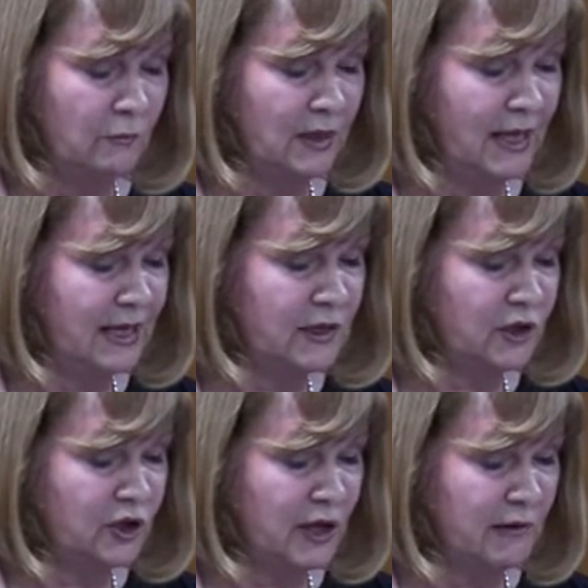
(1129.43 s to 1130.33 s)
relayed
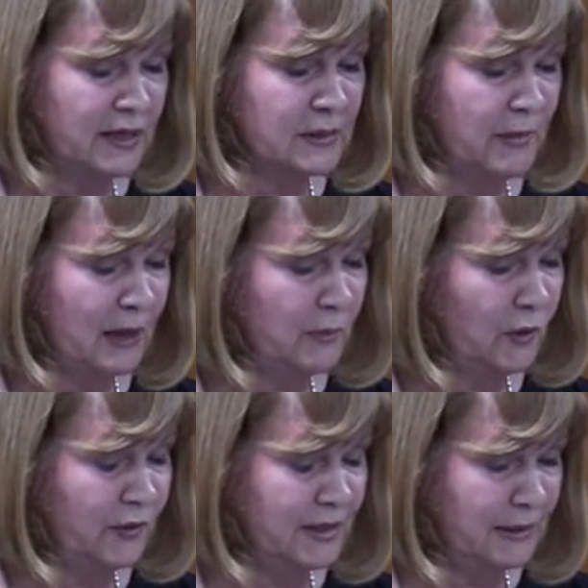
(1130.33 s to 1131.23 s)
to Shearings by
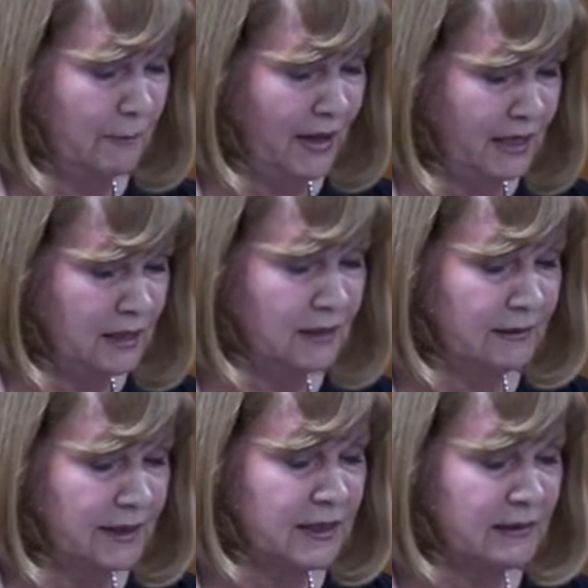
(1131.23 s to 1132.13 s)
both independent
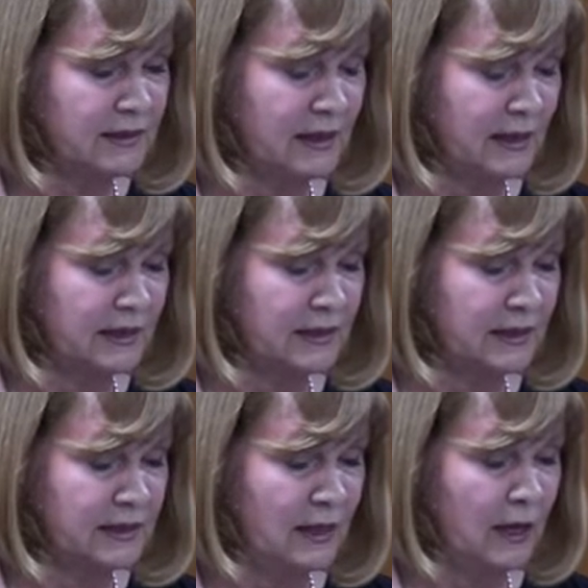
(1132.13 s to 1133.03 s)
leading
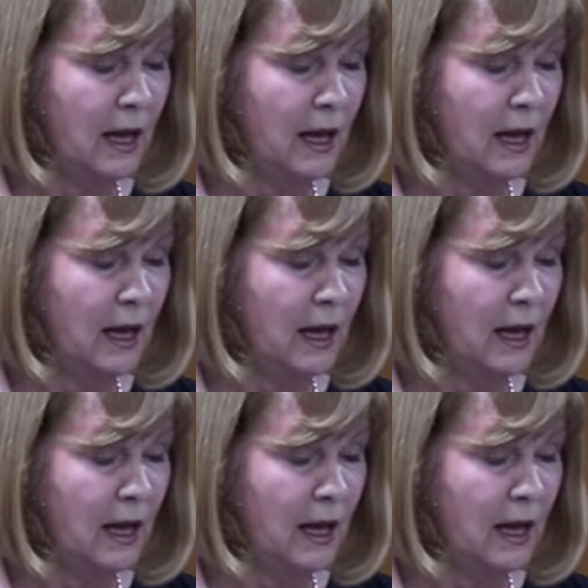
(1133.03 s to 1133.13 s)
scientists